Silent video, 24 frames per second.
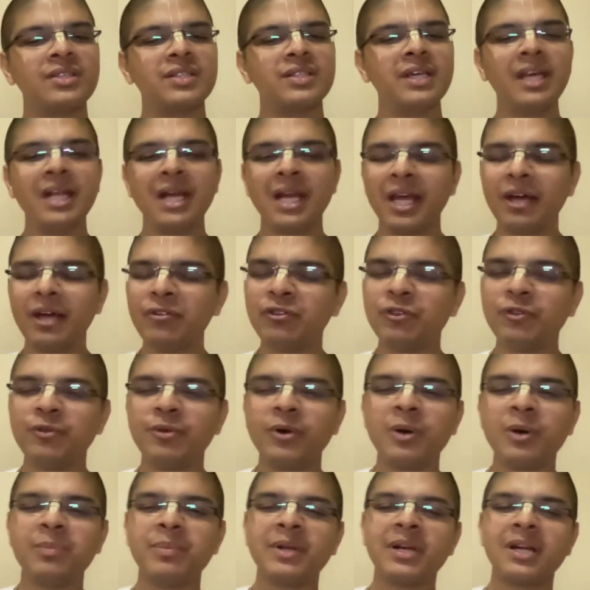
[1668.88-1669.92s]
He left
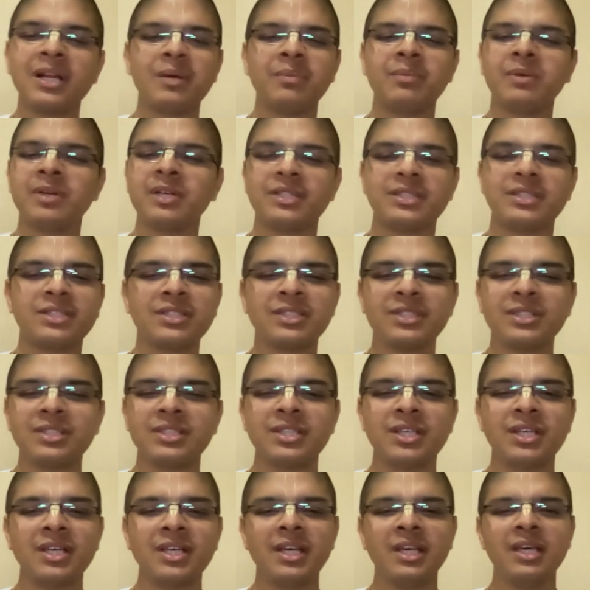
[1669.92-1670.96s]
for pilgrimage.
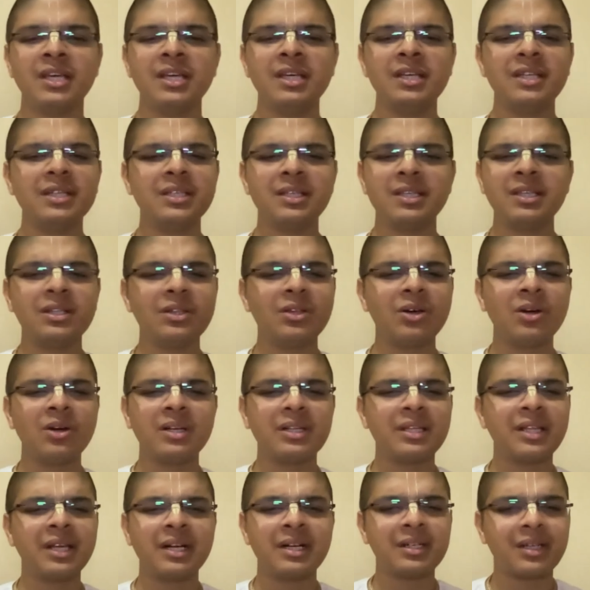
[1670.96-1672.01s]
He, he
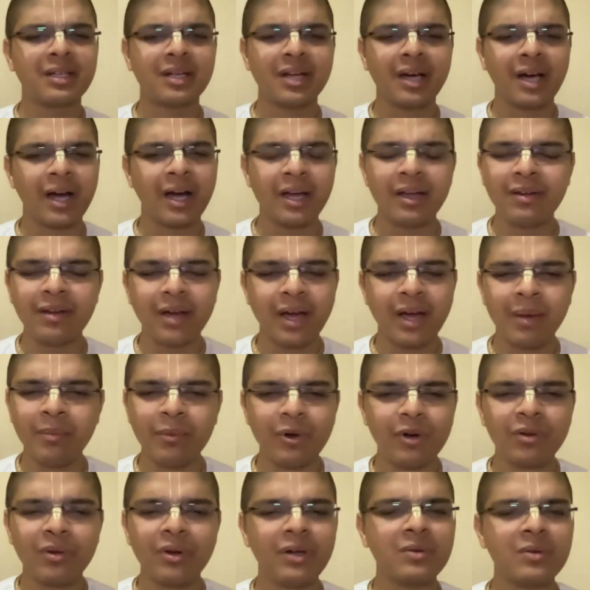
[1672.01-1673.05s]
thought that I, I'm
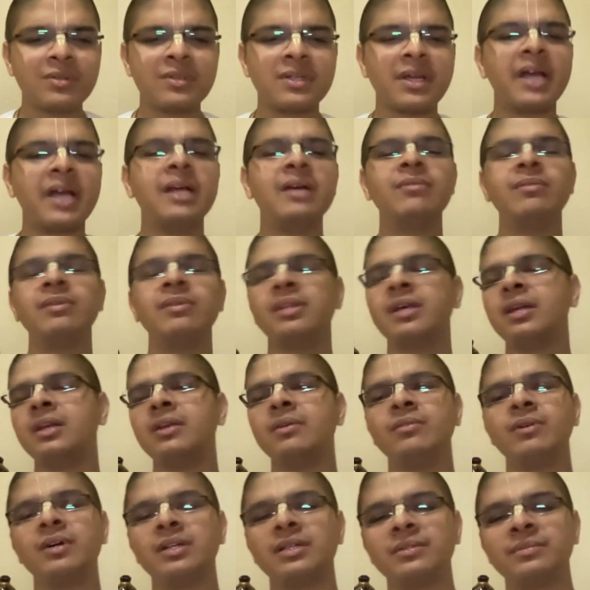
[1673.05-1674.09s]
not going to side with
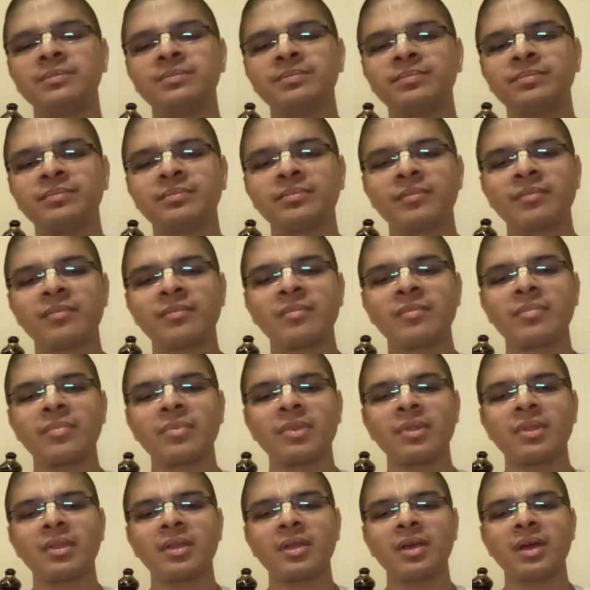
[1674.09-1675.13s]
anyone.
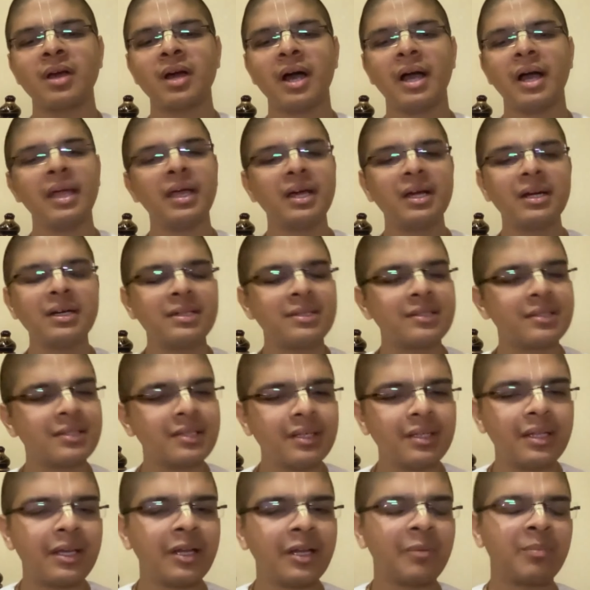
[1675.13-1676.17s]
I can't
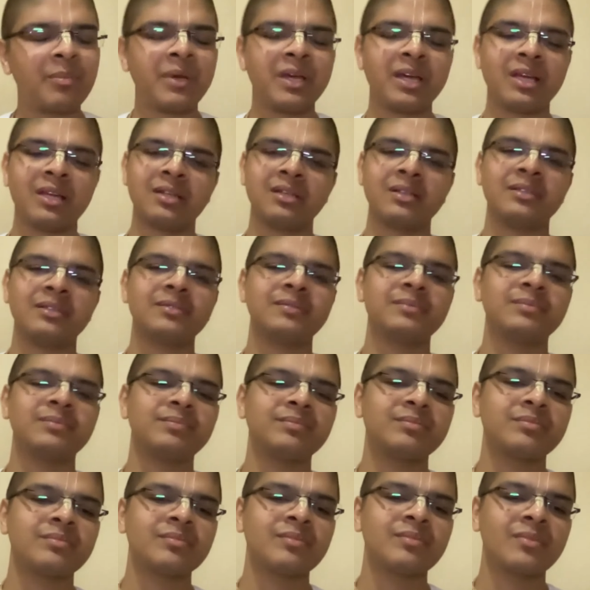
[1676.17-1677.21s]
see their pain.
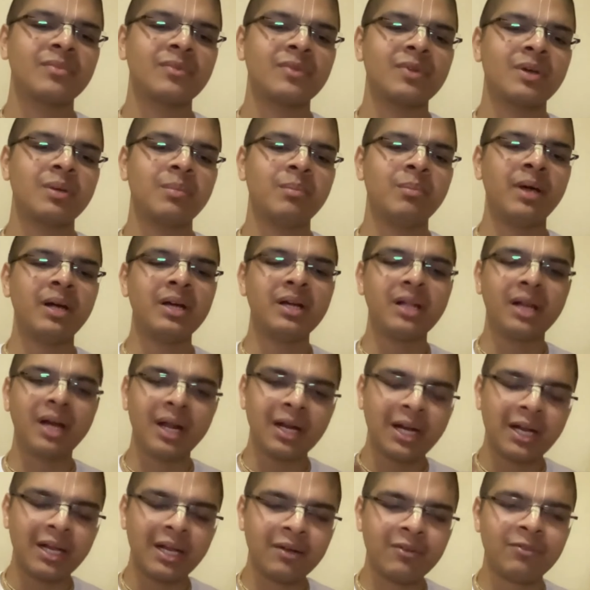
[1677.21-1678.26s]
Better I
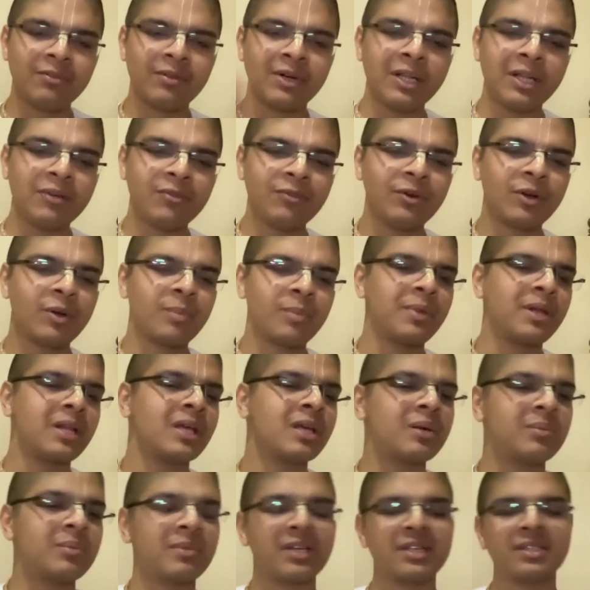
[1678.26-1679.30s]
live, leave for
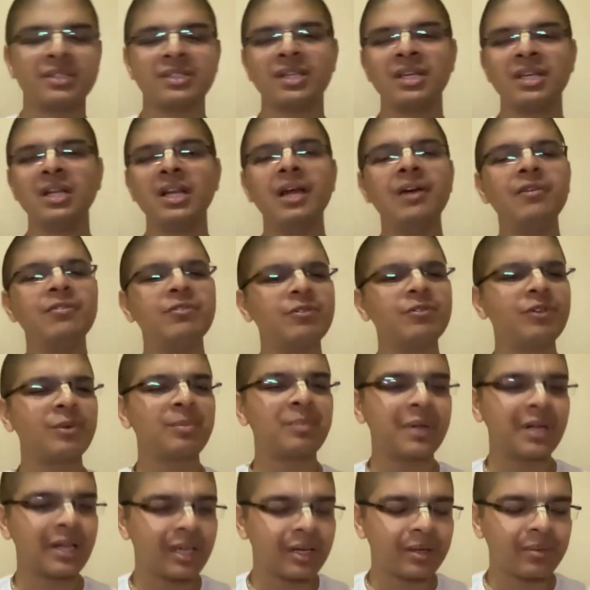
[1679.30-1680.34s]
pilgrimage. He left for
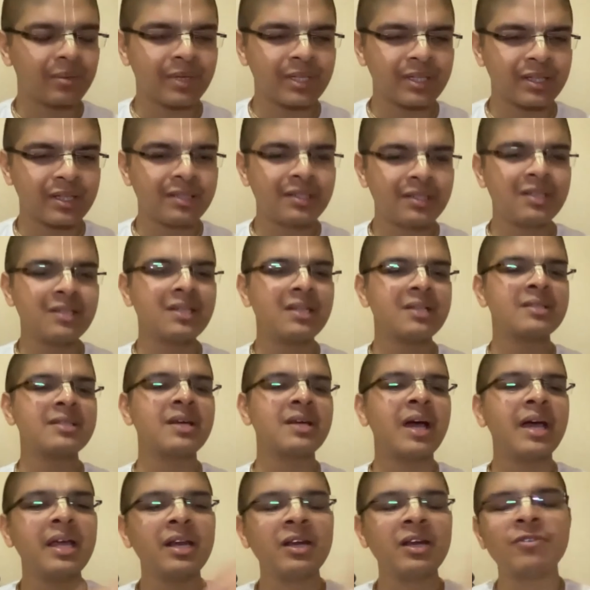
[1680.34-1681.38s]
pilgrimage. This is a
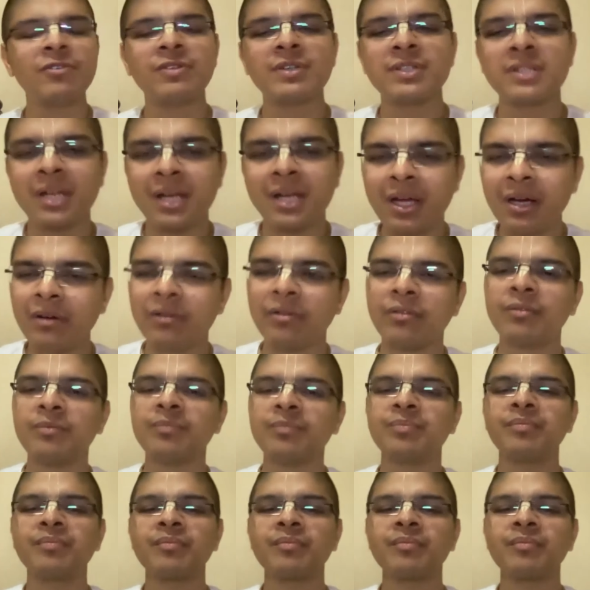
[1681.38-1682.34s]
sign of his love.